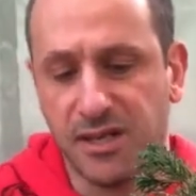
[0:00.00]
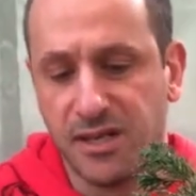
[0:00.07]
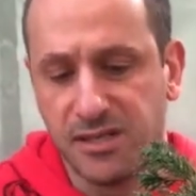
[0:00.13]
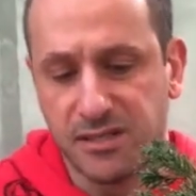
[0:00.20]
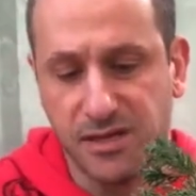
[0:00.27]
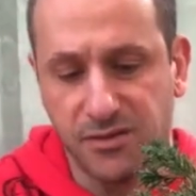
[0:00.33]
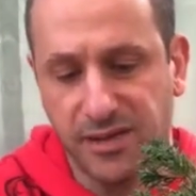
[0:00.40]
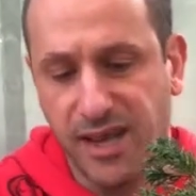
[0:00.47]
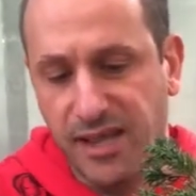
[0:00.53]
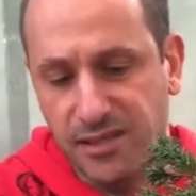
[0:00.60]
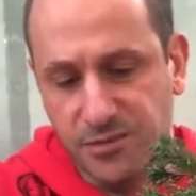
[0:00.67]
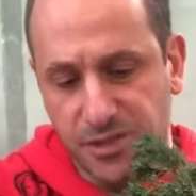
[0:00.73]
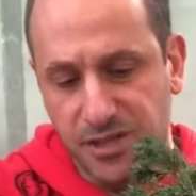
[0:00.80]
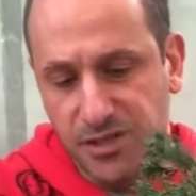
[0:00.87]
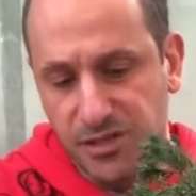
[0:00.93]
So regardless
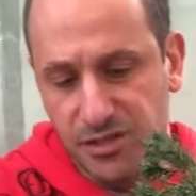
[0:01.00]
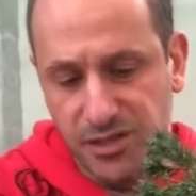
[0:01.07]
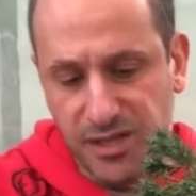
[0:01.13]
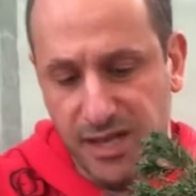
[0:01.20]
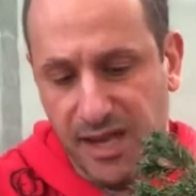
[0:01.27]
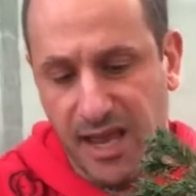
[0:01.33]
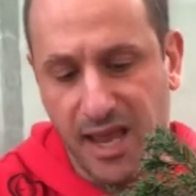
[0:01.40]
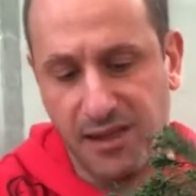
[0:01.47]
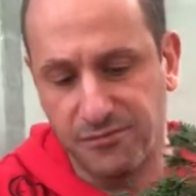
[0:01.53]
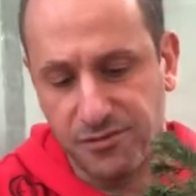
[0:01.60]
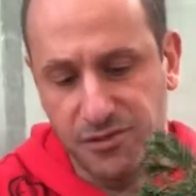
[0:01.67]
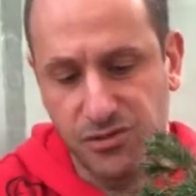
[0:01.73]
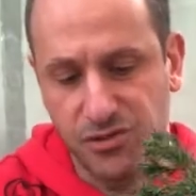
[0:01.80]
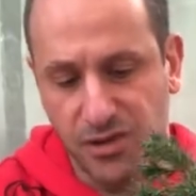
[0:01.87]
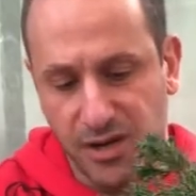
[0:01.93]
do, you're going to have to
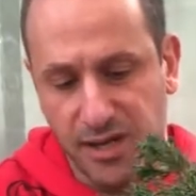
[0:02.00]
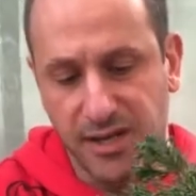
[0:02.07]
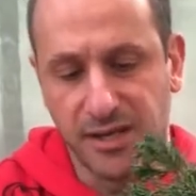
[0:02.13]
try